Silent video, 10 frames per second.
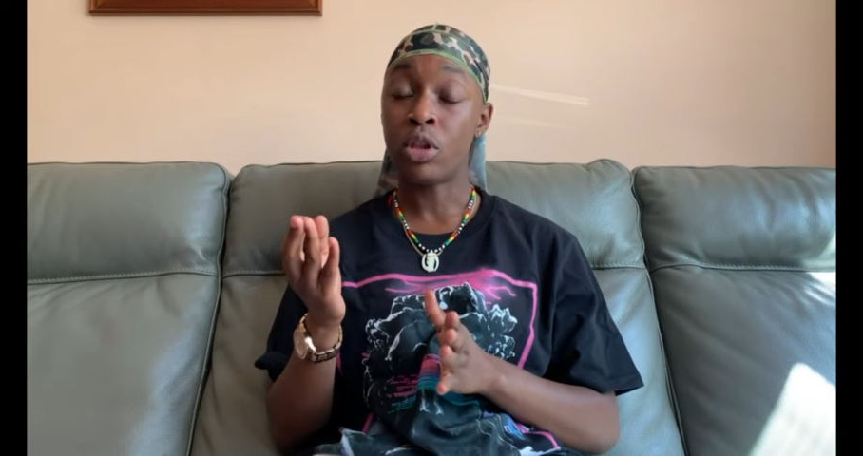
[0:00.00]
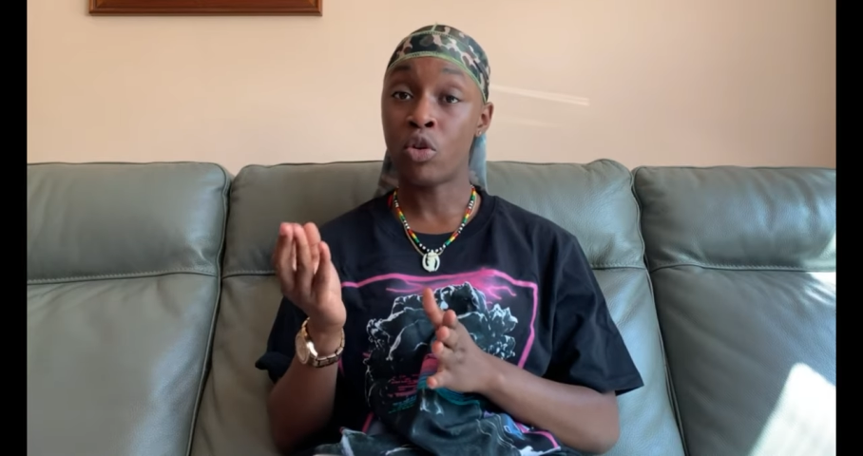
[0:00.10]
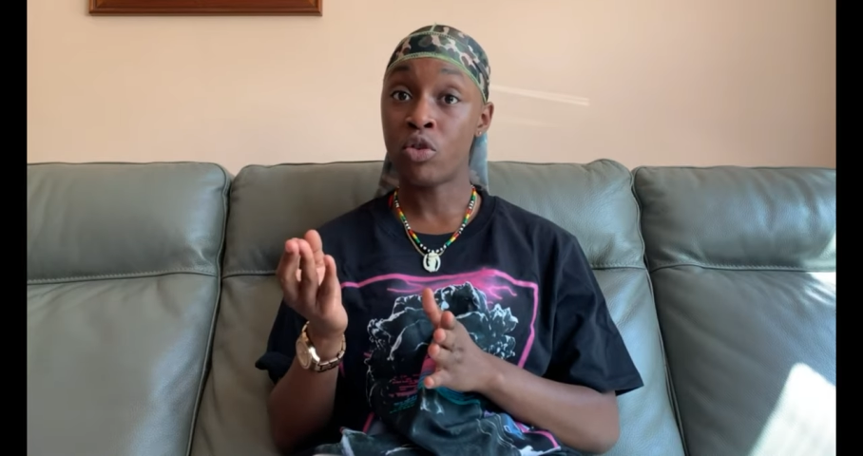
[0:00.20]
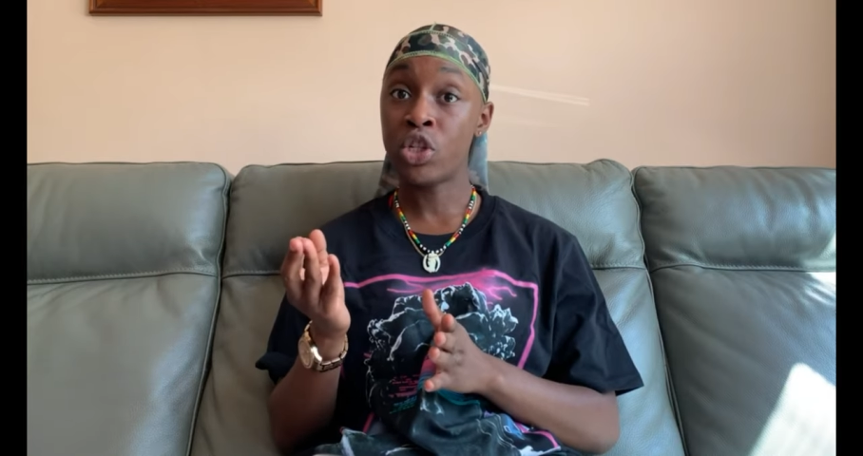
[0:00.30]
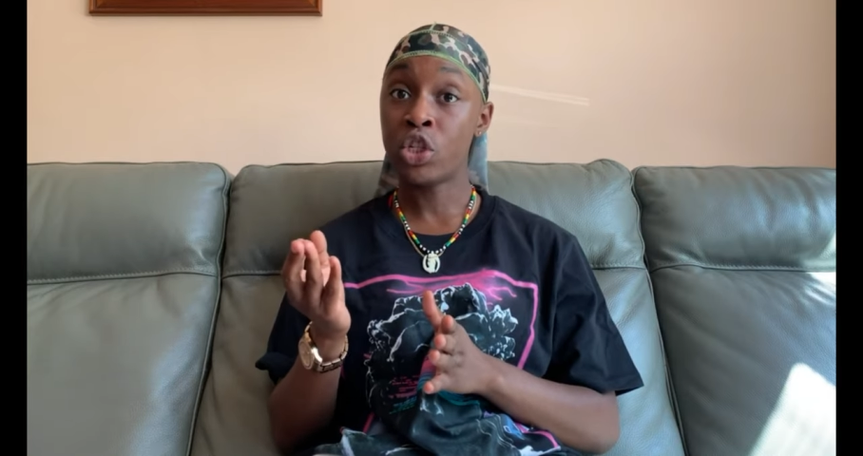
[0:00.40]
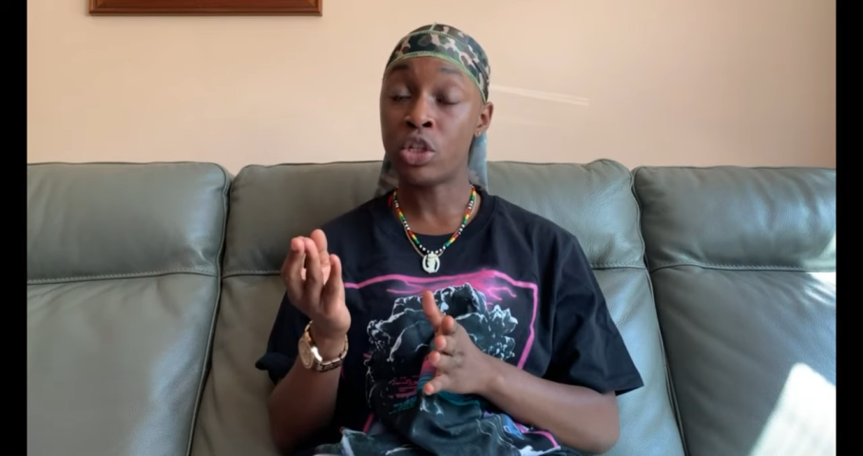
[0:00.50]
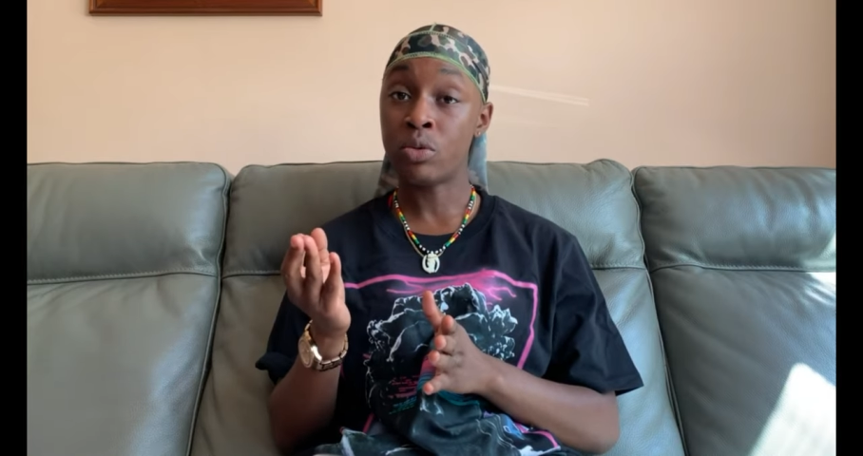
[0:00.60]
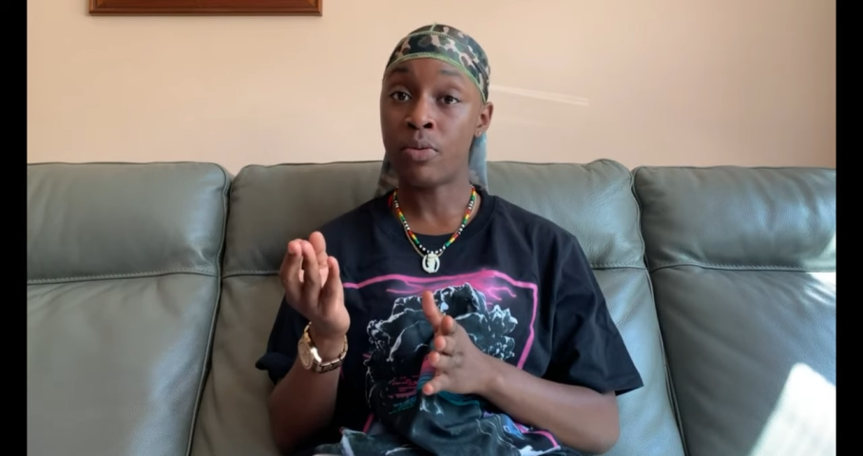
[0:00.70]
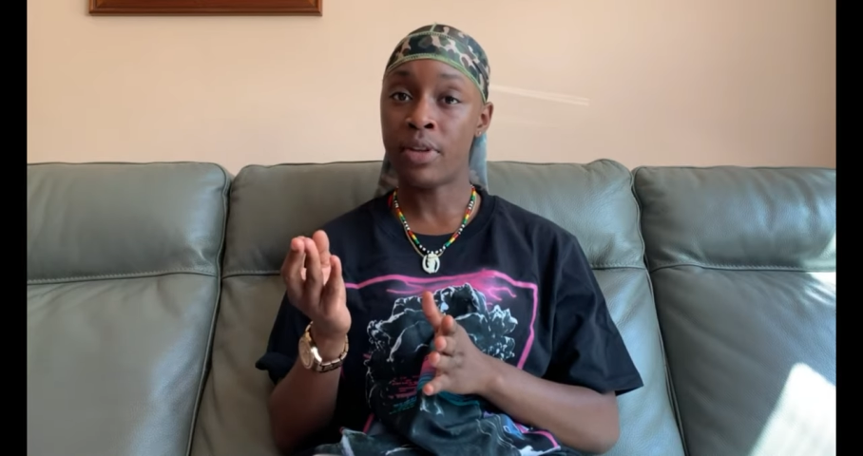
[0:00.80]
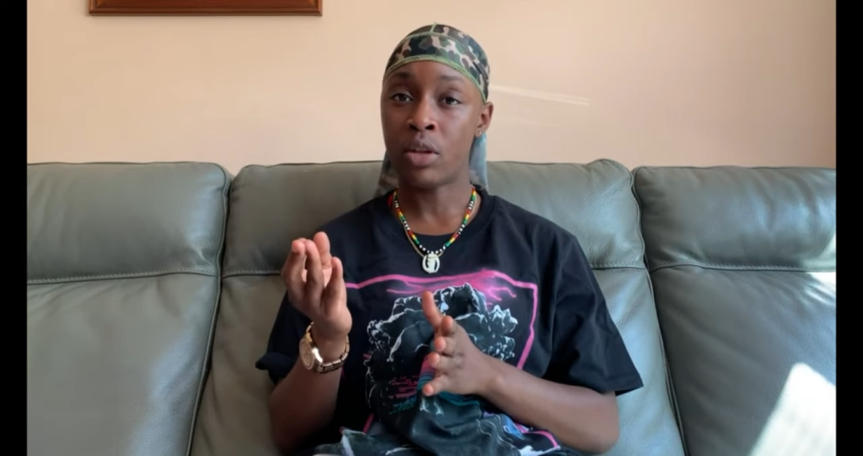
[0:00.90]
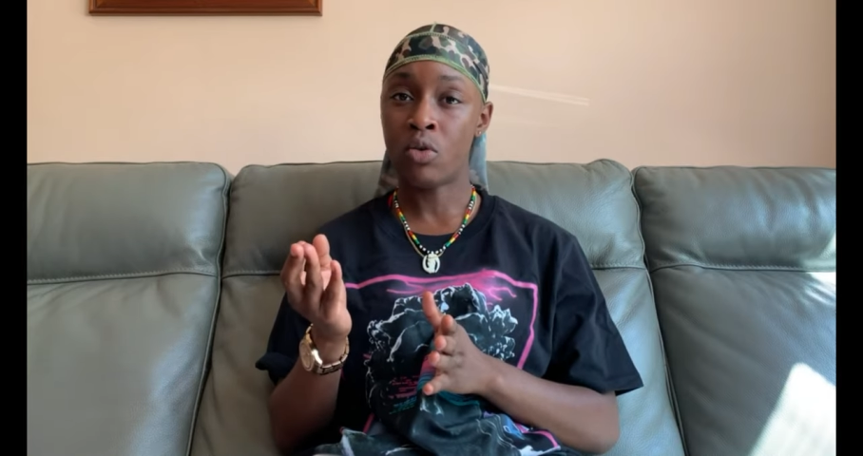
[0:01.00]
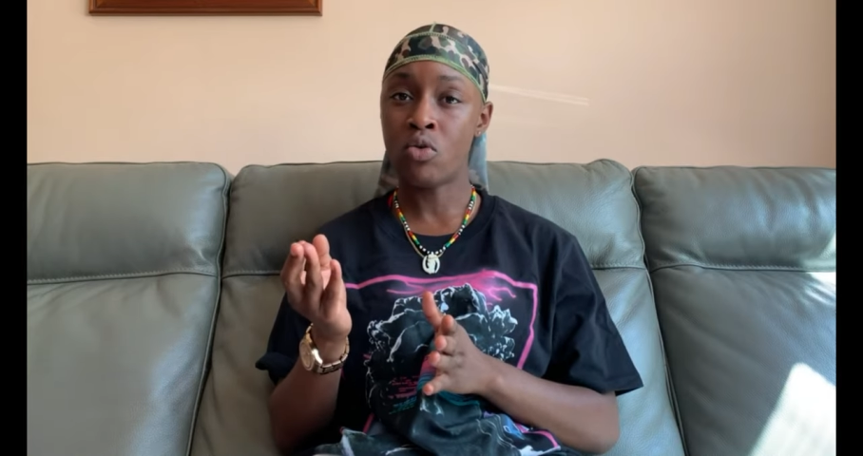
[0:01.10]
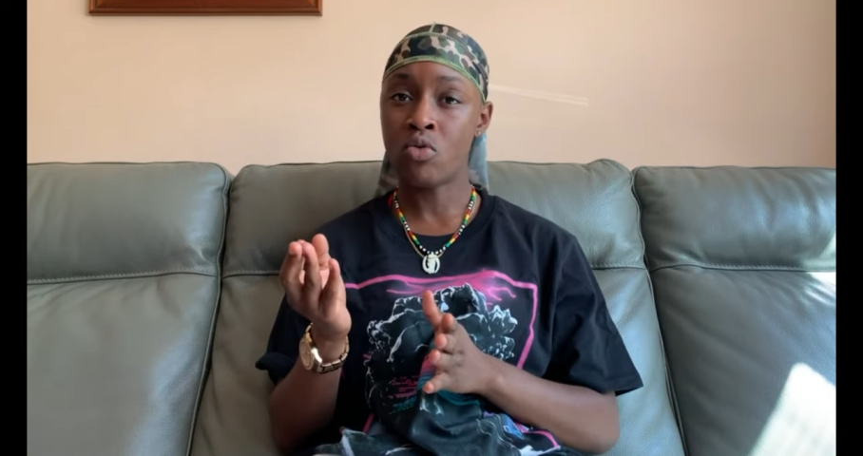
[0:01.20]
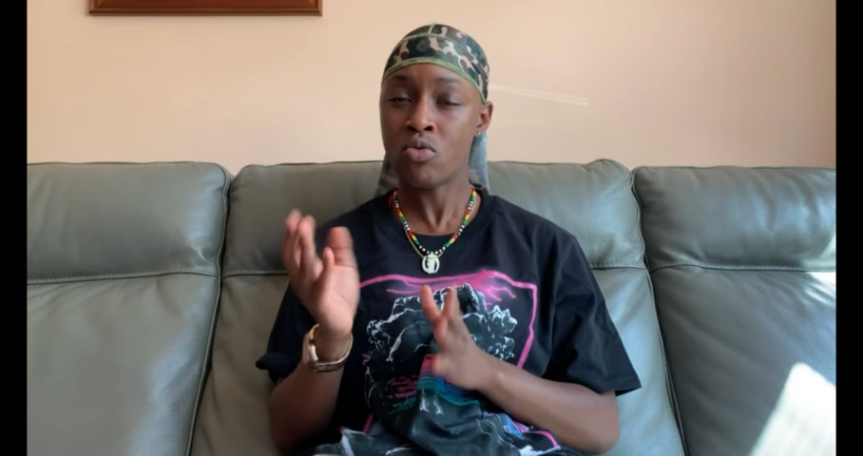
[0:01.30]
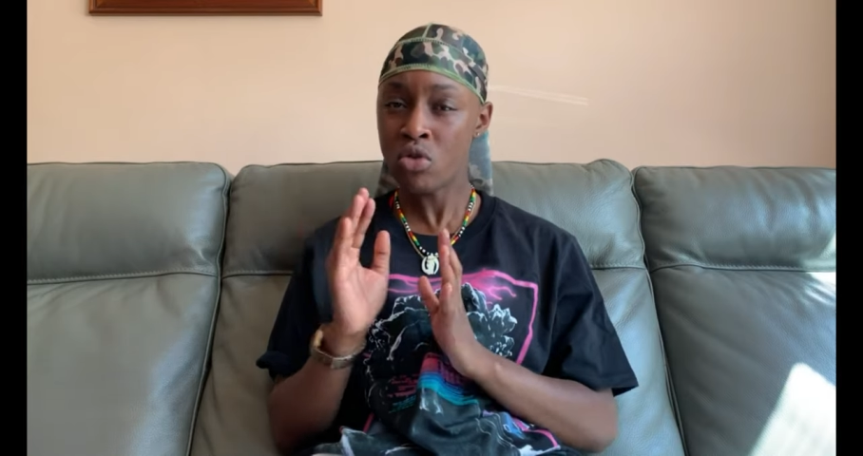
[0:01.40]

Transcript: the Christians within the court,